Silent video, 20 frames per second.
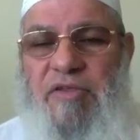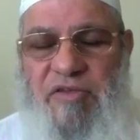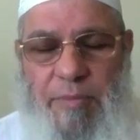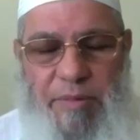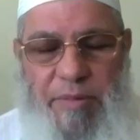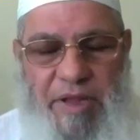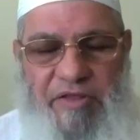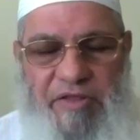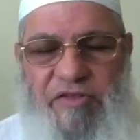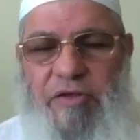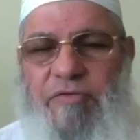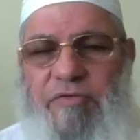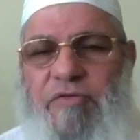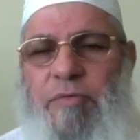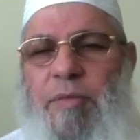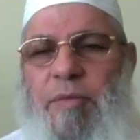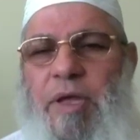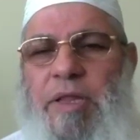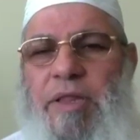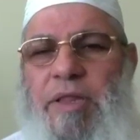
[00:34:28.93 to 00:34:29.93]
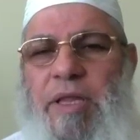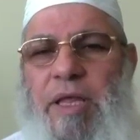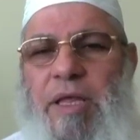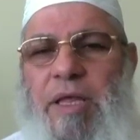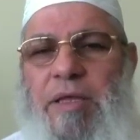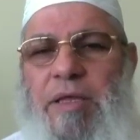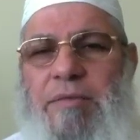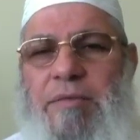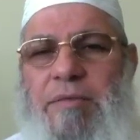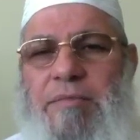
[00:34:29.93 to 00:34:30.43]
is a blessing from
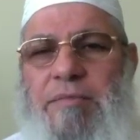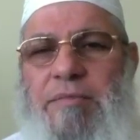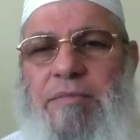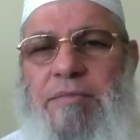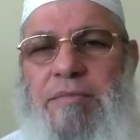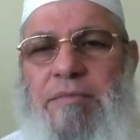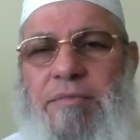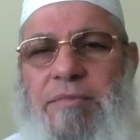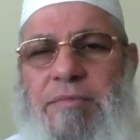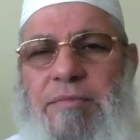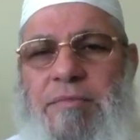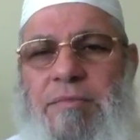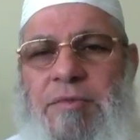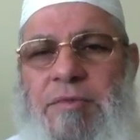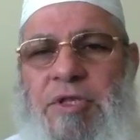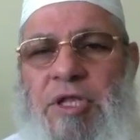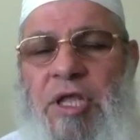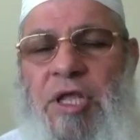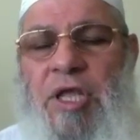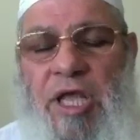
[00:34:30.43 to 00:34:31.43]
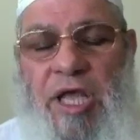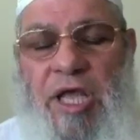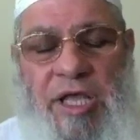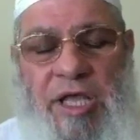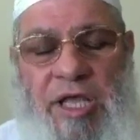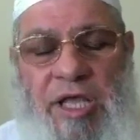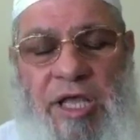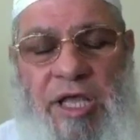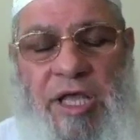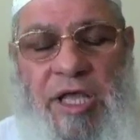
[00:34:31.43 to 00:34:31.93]
Allah.
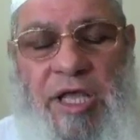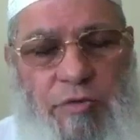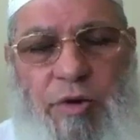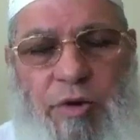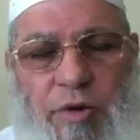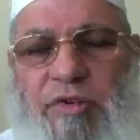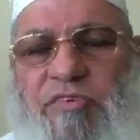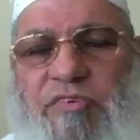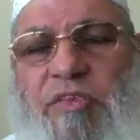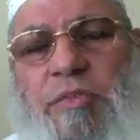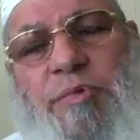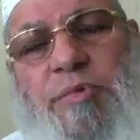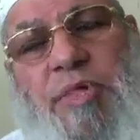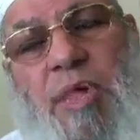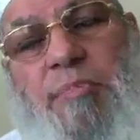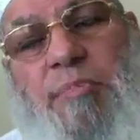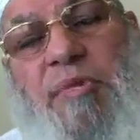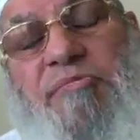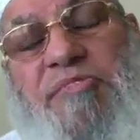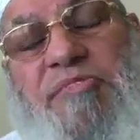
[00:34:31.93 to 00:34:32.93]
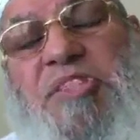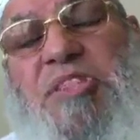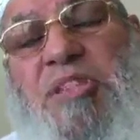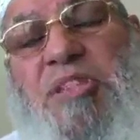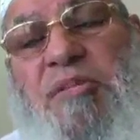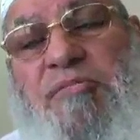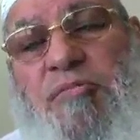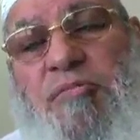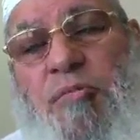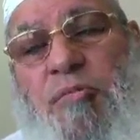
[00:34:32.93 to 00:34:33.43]
And otherwise it become a
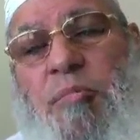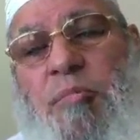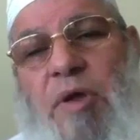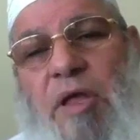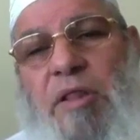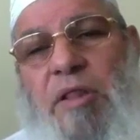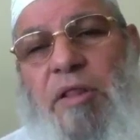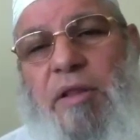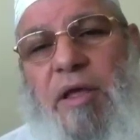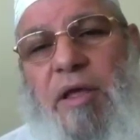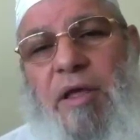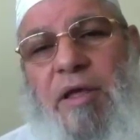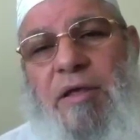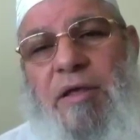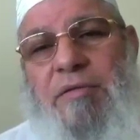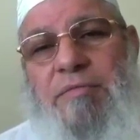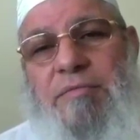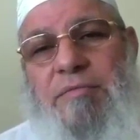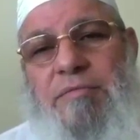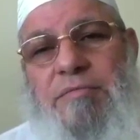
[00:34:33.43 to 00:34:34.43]
fitna from Allah.